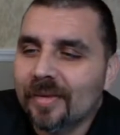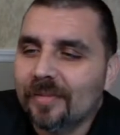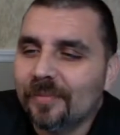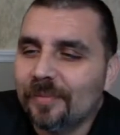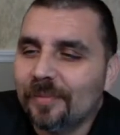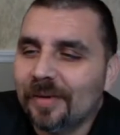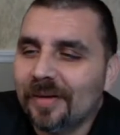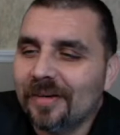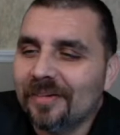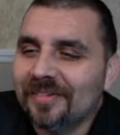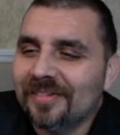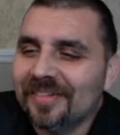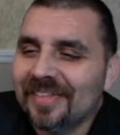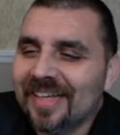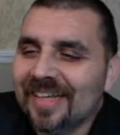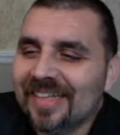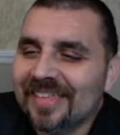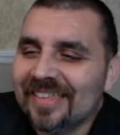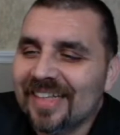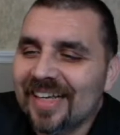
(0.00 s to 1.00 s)

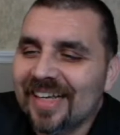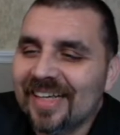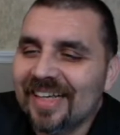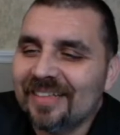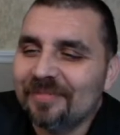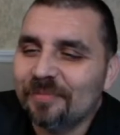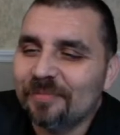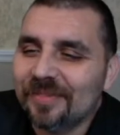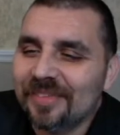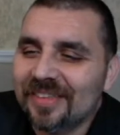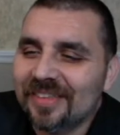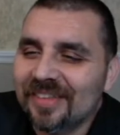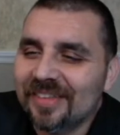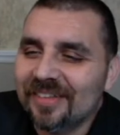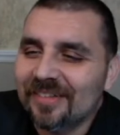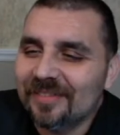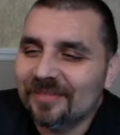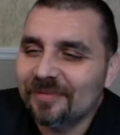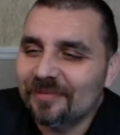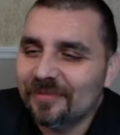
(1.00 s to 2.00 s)
X8 with the
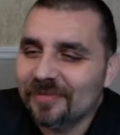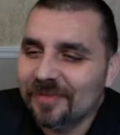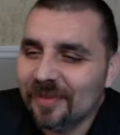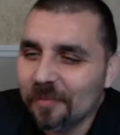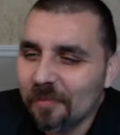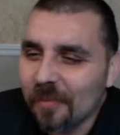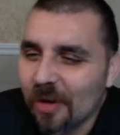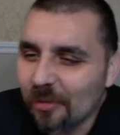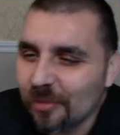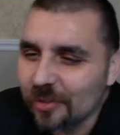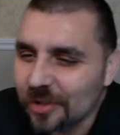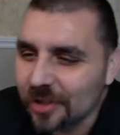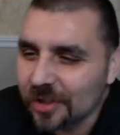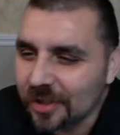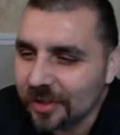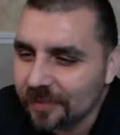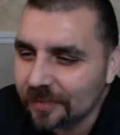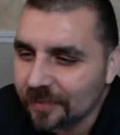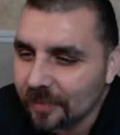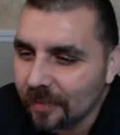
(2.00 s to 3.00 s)
little
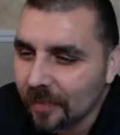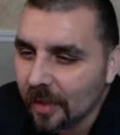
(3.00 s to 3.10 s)
emoji.